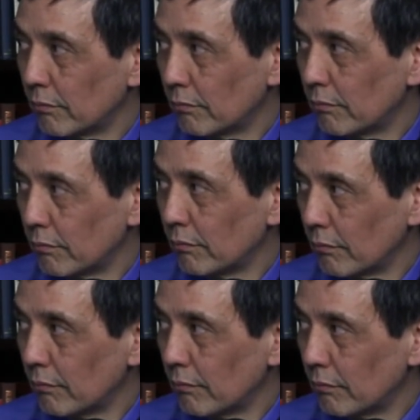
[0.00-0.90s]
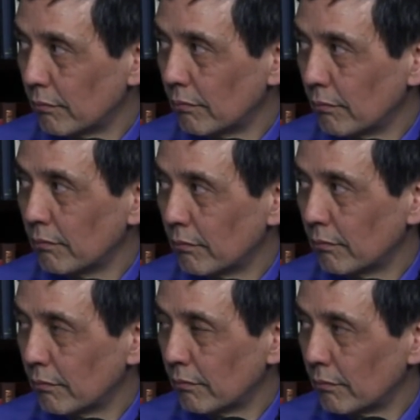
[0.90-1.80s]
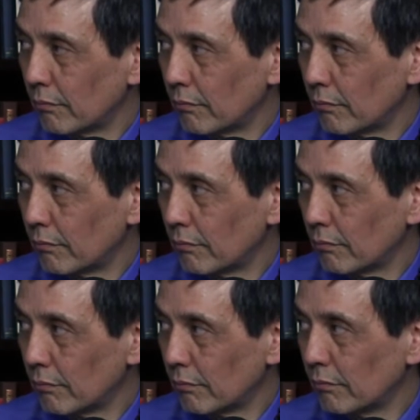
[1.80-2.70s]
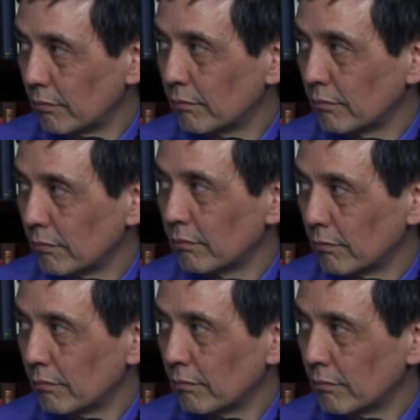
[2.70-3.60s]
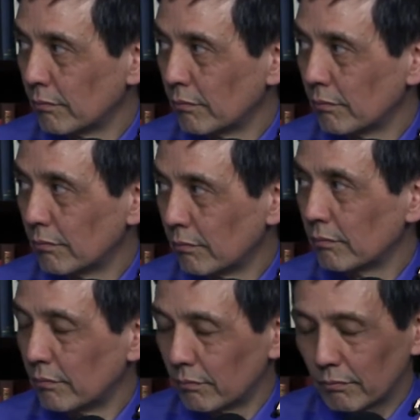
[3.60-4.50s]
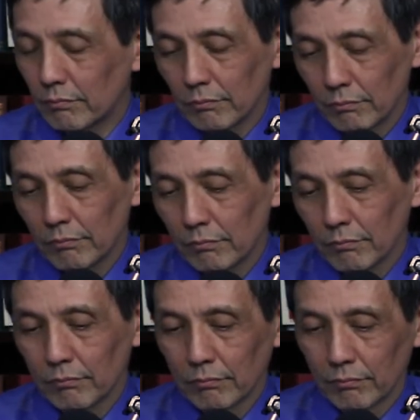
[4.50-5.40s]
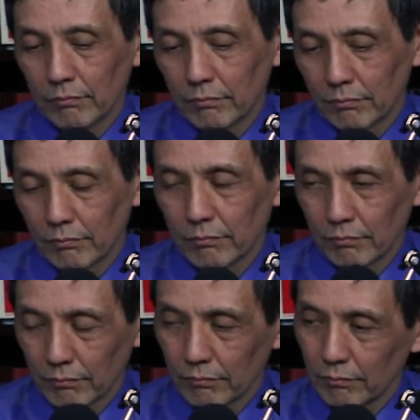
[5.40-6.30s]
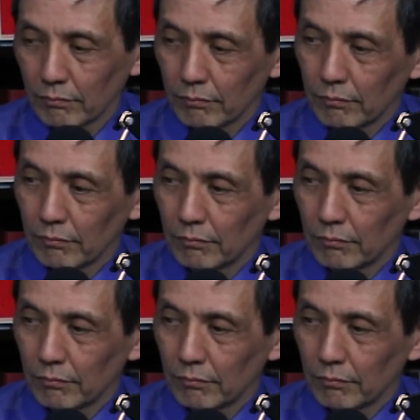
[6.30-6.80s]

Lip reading: (silent)